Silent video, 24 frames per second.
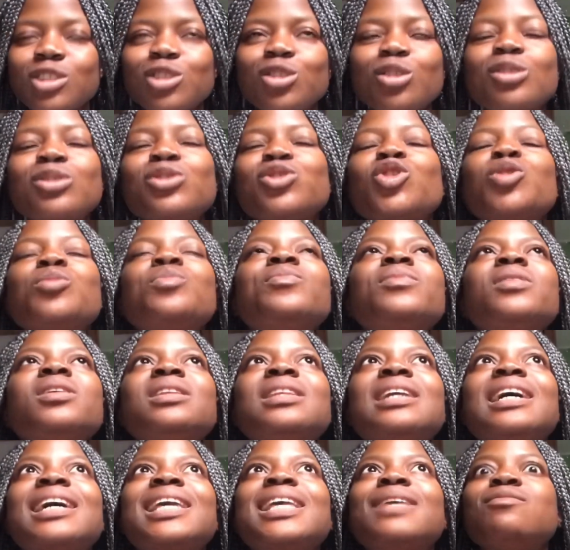It's not
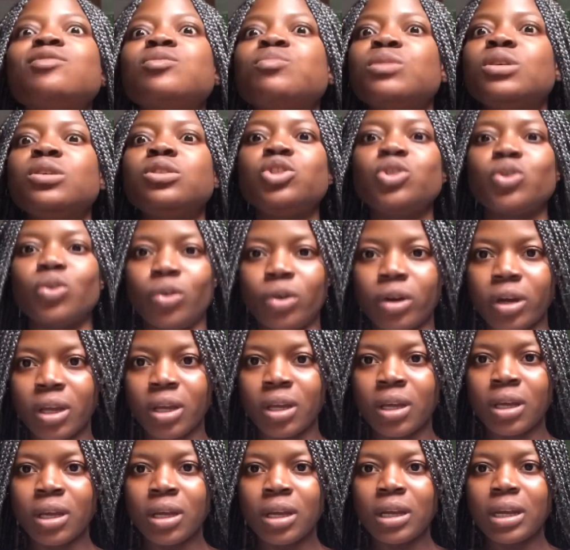something that gives me joy.
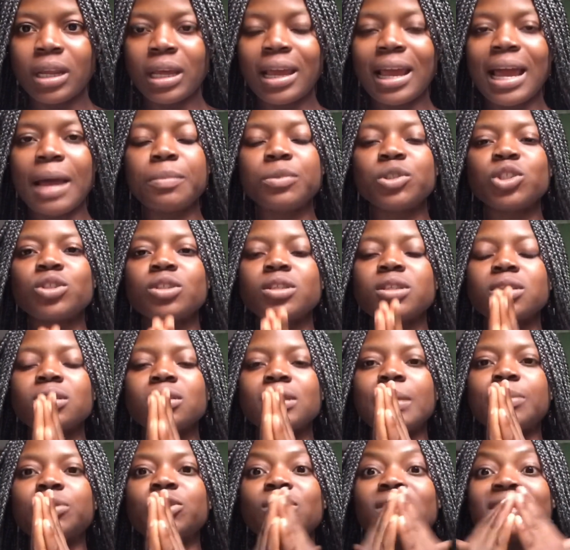Like I'm
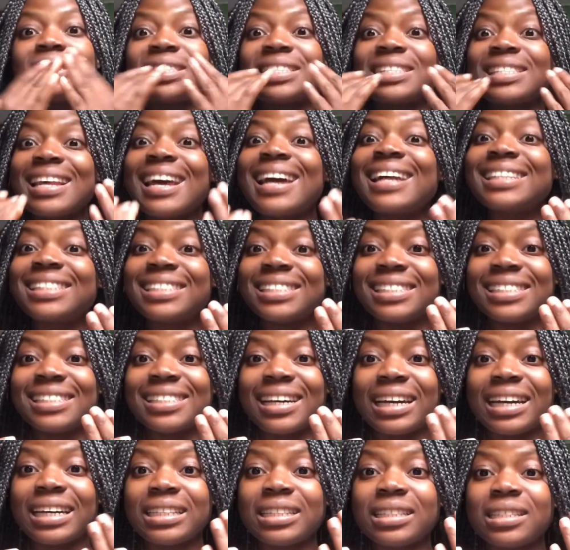just saddened
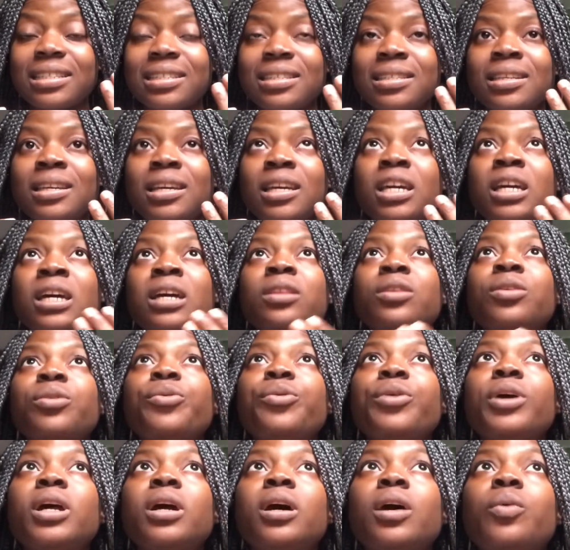at the
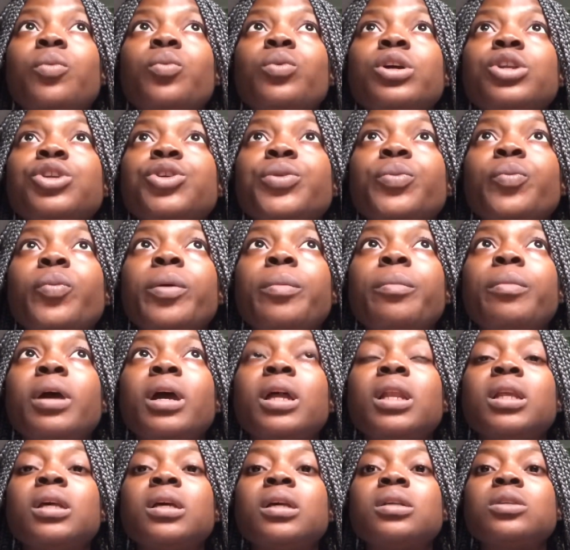rate at which
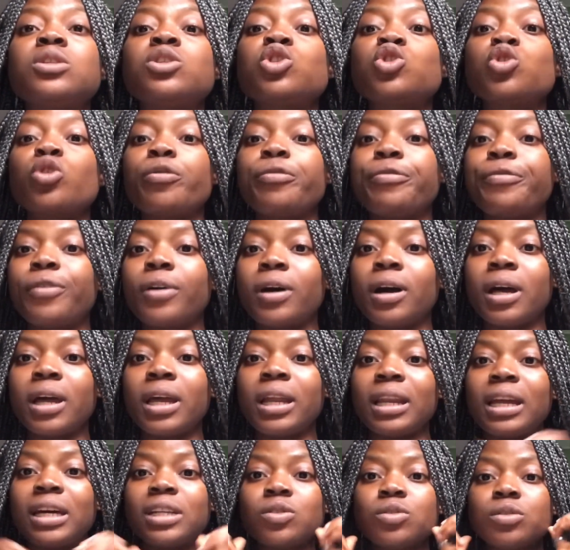women suffer,
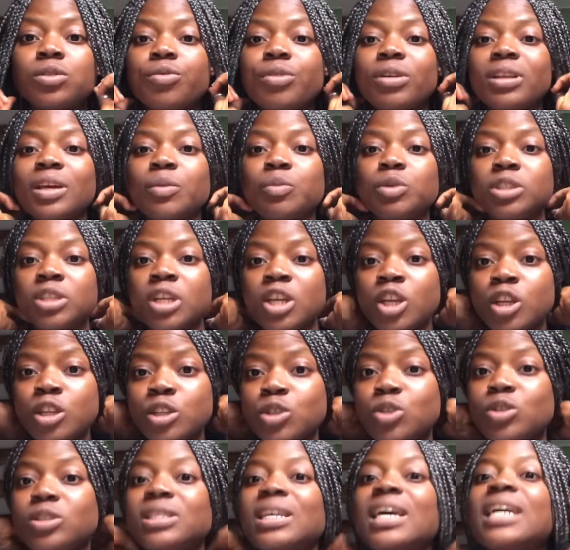and at the rate at which
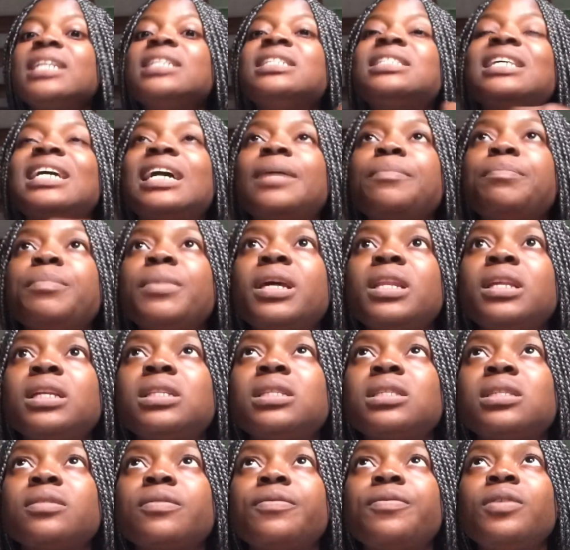society had made
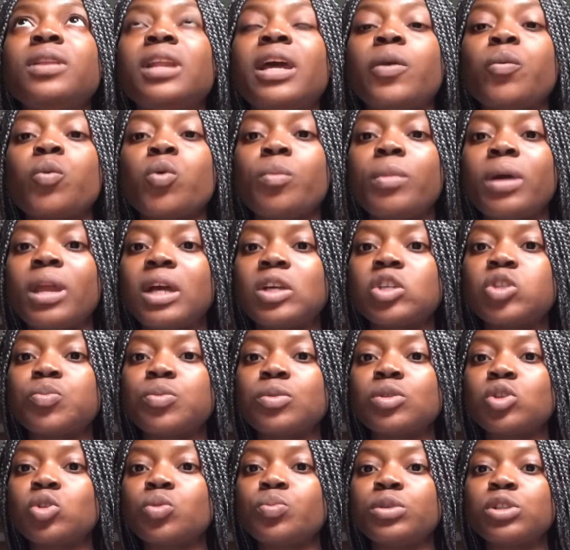it feel like women are
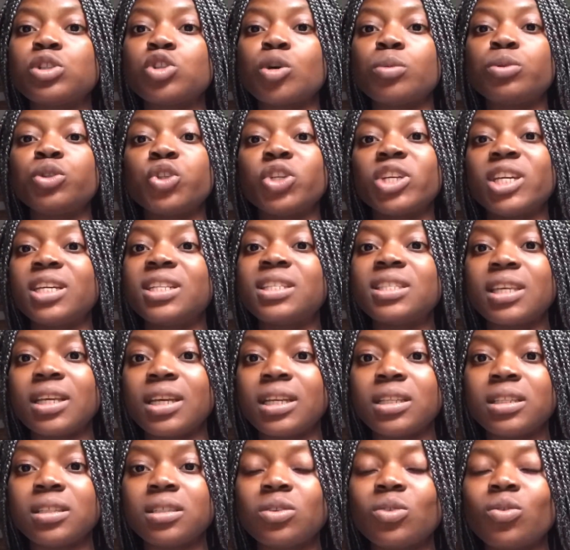supposed to be
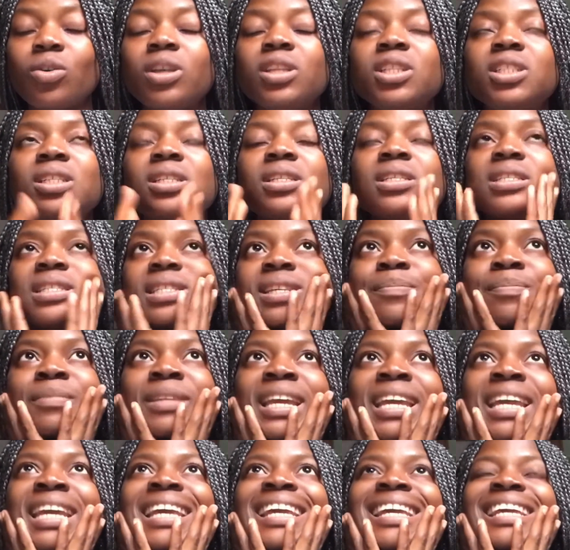subjugated. So it's
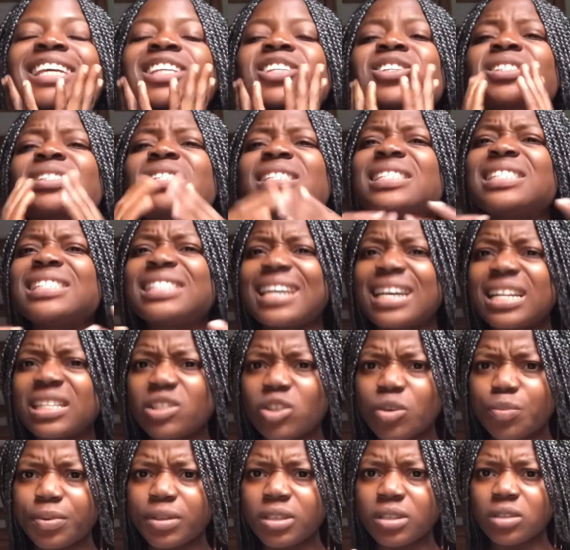just a sad
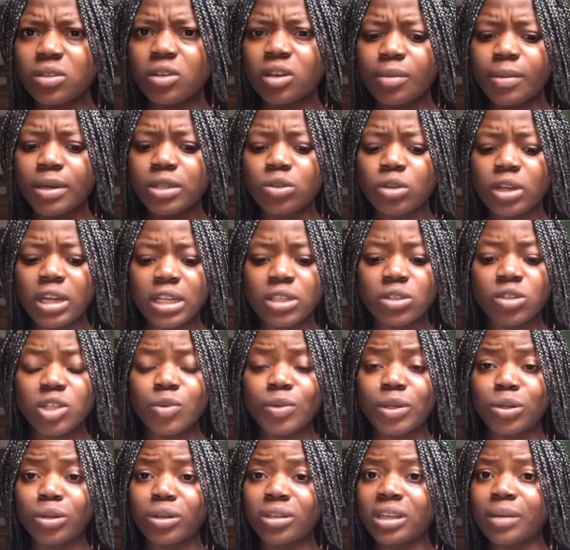topic to talk about. So yeah, today
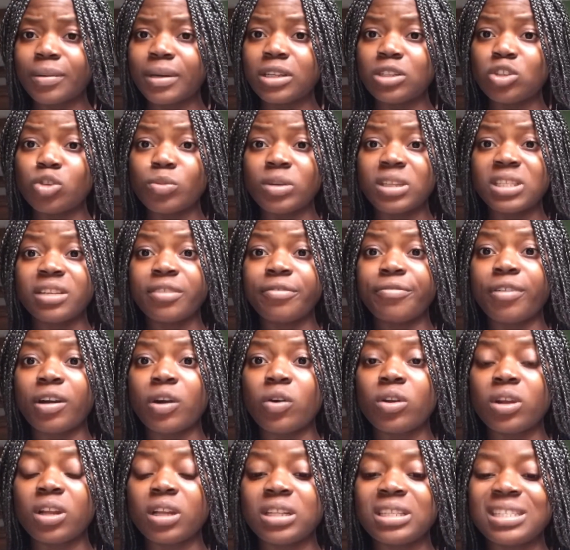we're talking about domestic
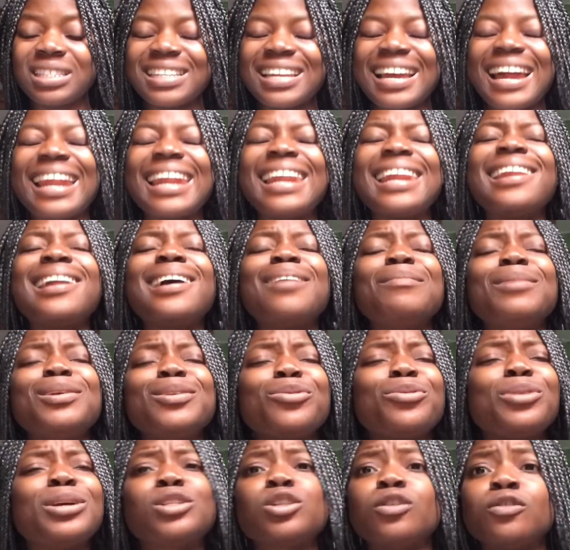violence, the
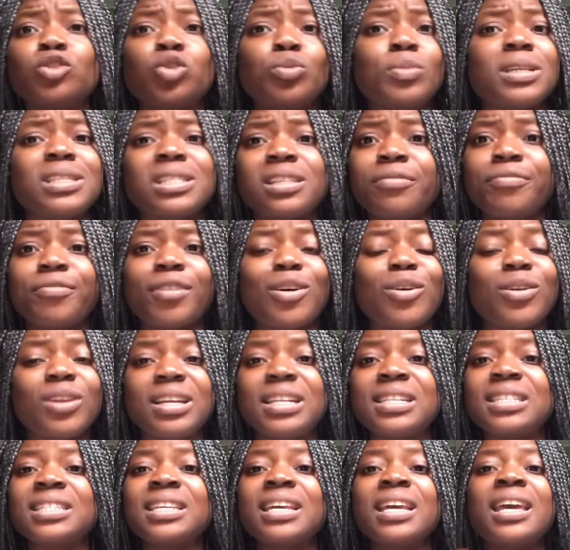alarming rates of domestic
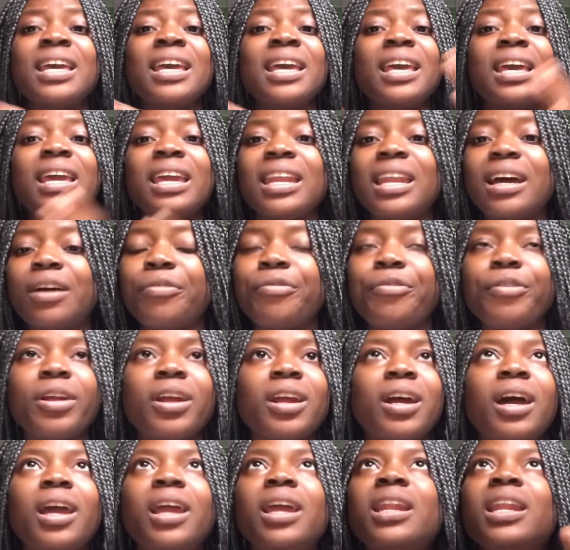violence in
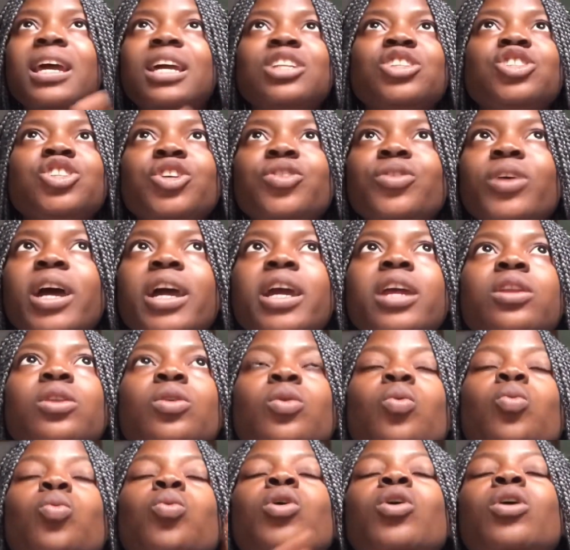Africa, in Nigeria, in
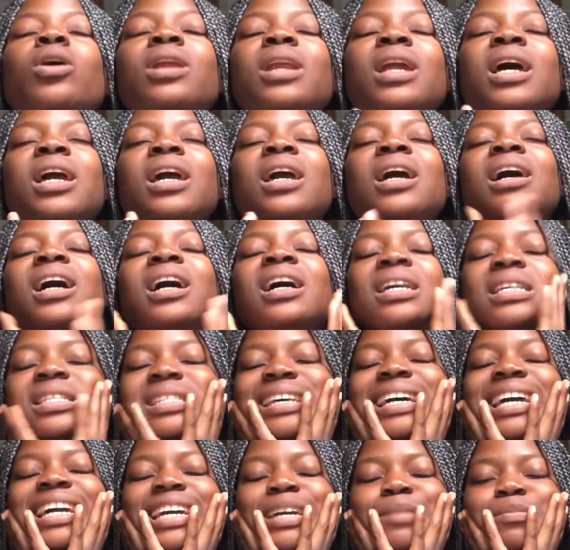the world. Like
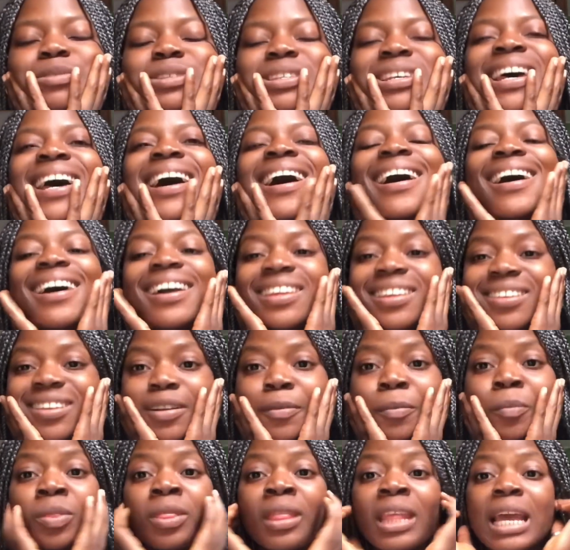guys, I am tired.